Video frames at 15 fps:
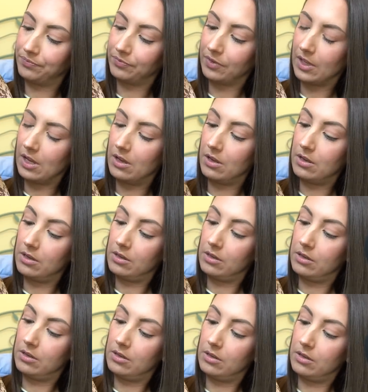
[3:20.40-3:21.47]

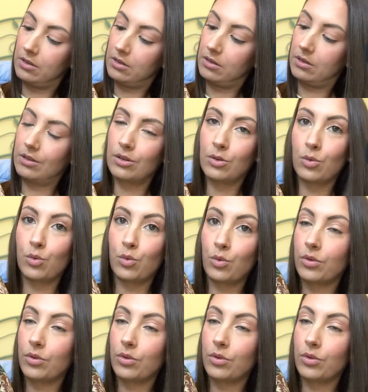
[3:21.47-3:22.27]
No one is speaking in this clip.